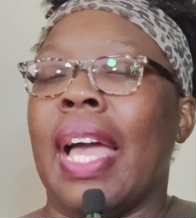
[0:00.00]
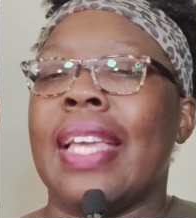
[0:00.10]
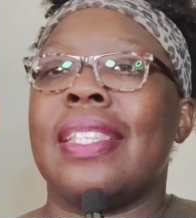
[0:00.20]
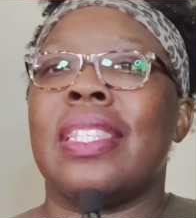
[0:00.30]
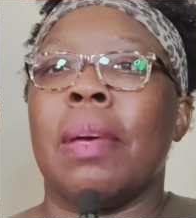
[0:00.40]

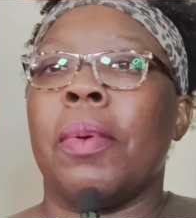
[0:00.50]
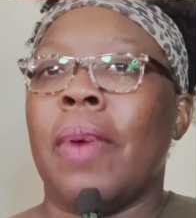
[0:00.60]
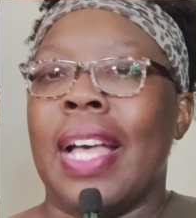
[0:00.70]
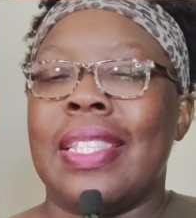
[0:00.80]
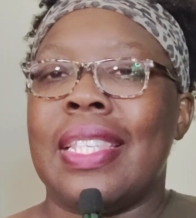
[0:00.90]
like
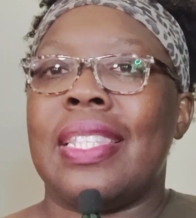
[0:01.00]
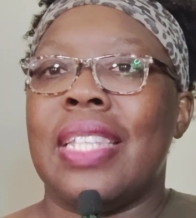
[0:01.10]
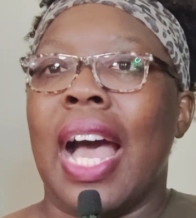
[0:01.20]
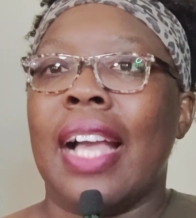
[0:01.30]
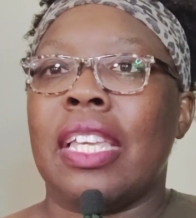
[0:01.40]
summarize this
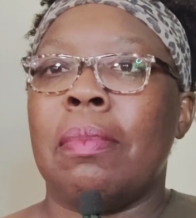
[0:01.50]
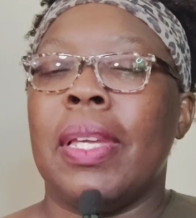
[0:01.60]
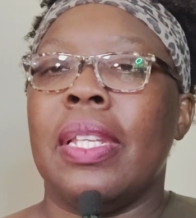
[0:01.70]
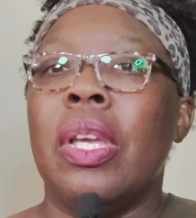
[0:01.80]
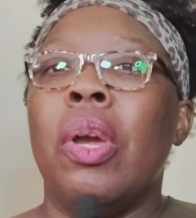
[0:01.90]

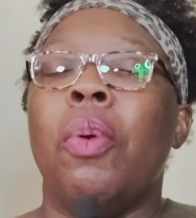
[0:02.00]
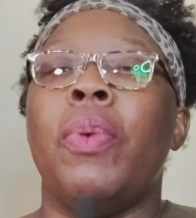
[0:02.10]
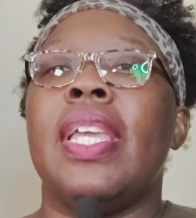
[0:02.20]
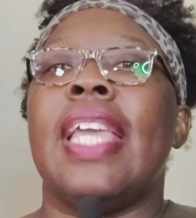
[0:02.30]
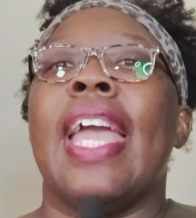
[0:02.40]
document,
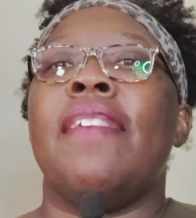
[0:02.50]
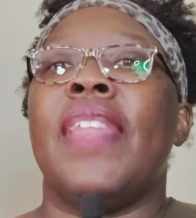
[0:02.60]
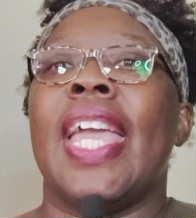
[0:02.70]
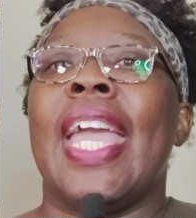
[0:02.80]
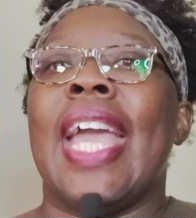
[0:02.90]
we gave
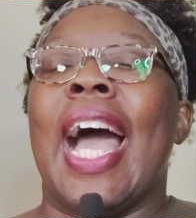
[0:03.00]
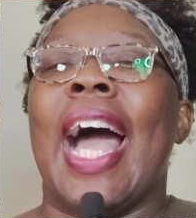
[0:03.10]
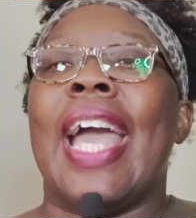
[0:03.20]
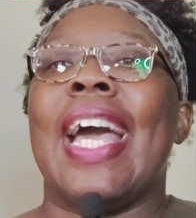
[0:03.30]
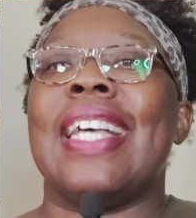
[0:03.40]
the
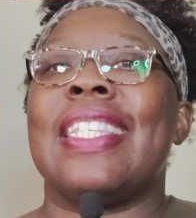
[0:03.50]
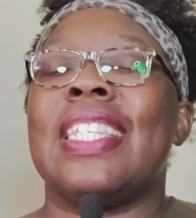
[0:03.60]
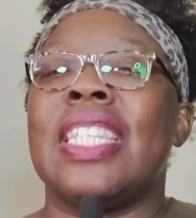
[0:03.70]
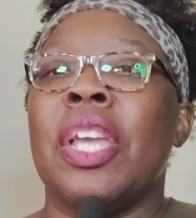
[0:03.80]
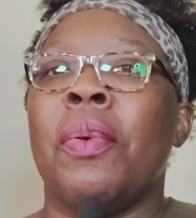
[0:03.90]
AI a
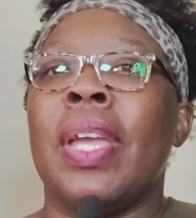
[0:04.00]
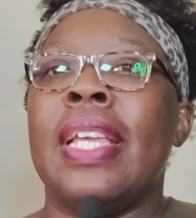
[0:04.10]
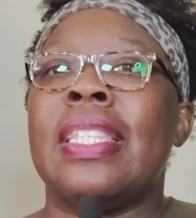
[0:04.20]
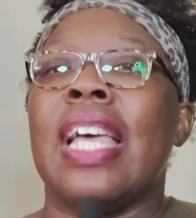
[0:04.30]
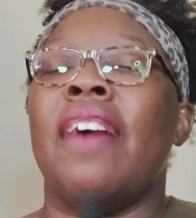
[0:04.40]

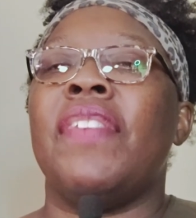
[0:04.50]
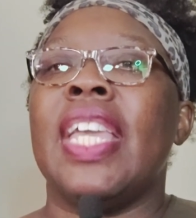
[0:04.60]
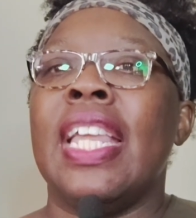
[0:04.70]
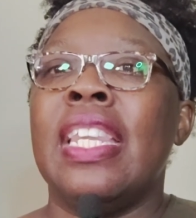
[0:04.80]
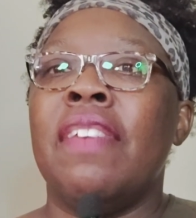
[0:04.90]
series of
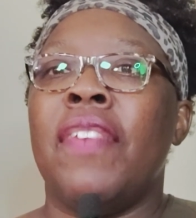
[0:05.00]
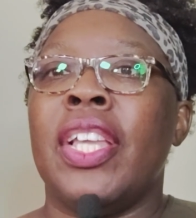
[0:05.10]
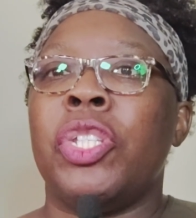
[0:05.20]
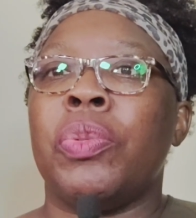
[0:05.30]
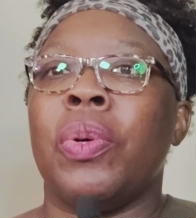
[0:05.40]

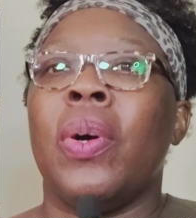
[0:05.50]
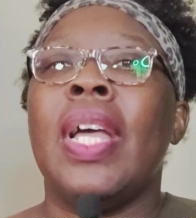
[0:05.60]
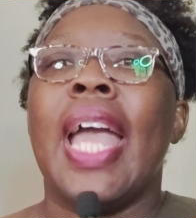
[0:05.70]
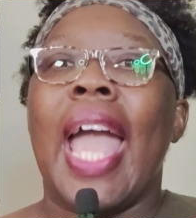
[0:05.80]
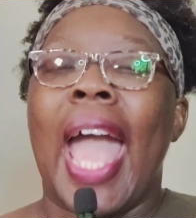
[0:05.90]
individual
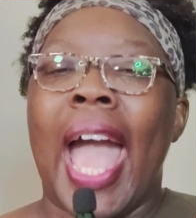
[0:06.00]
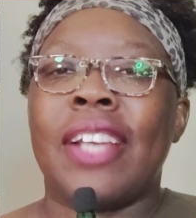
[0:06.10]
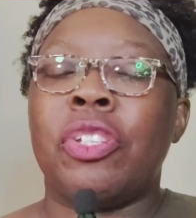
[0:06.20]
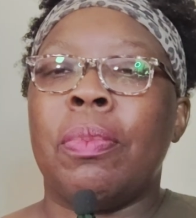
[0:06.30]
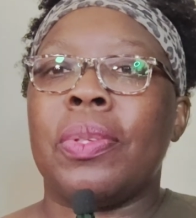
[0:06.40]

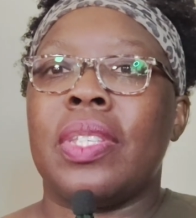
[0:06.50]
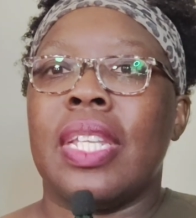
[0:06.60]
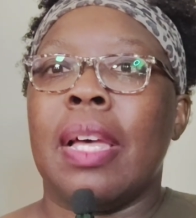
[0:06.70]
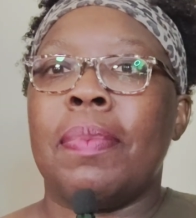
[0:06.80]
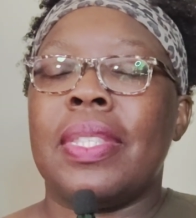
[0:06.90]
actionable
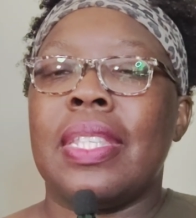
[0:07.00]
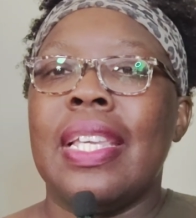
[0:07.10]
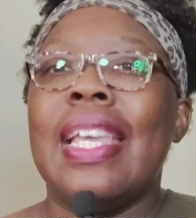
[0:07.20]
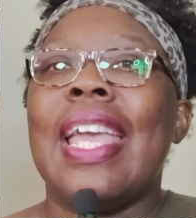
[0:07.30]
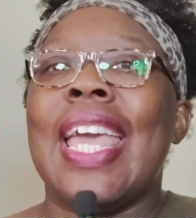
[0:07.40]
steps.
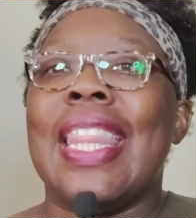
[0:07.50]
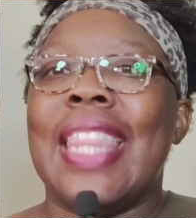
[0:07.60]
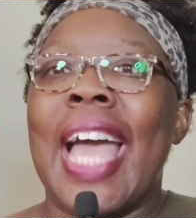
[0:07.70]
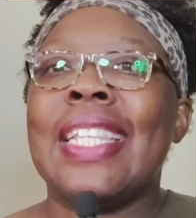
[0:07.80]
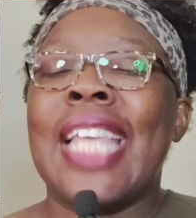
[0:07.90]

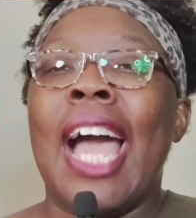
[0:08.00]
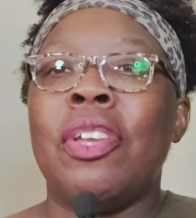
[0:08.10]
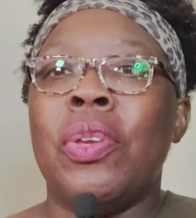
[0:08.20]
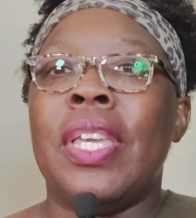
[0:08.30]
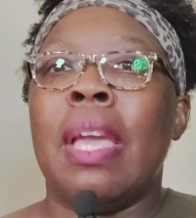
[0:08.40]
And that's
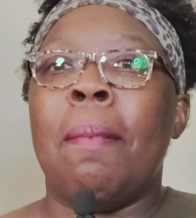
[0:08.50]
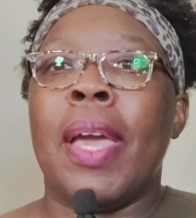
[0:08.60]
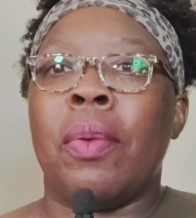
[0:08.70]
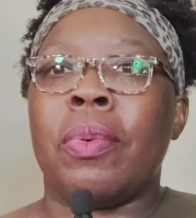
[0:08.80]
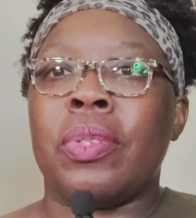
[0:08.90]
how you get
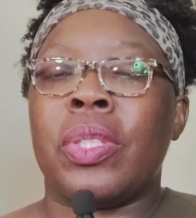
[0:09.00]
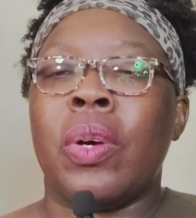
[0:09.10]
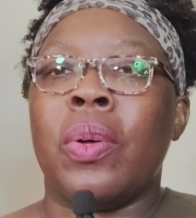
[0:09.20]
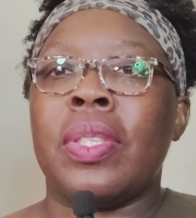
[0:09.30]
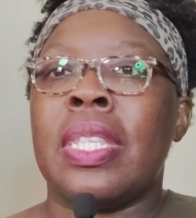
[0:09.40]
better
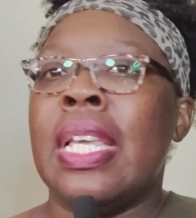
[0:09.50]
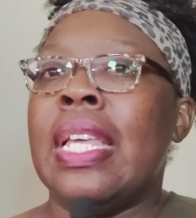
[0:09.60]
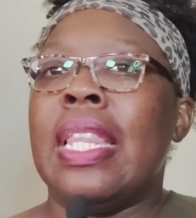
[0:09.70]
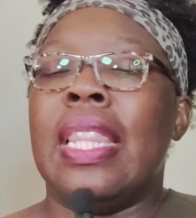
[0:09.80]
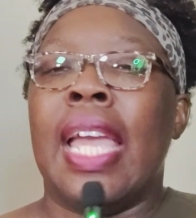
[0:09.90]
results
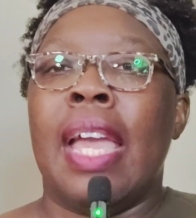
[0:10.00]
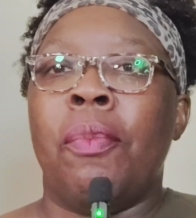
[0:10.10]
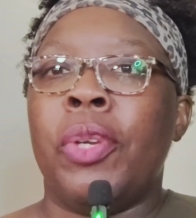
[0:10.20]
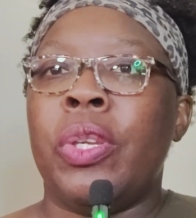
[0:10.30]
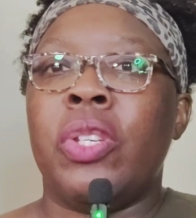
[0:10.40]

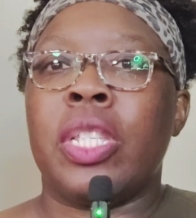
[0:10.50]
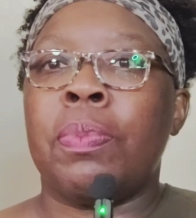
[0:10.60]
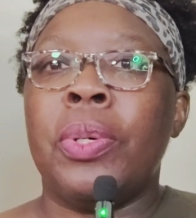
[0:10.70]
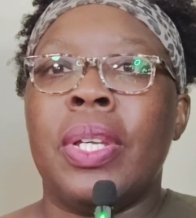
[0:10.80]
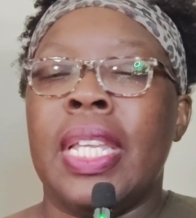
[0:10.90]
than when you
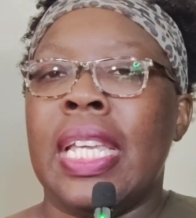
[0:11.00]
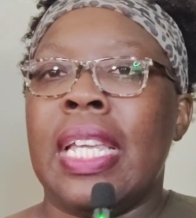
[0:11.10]
just put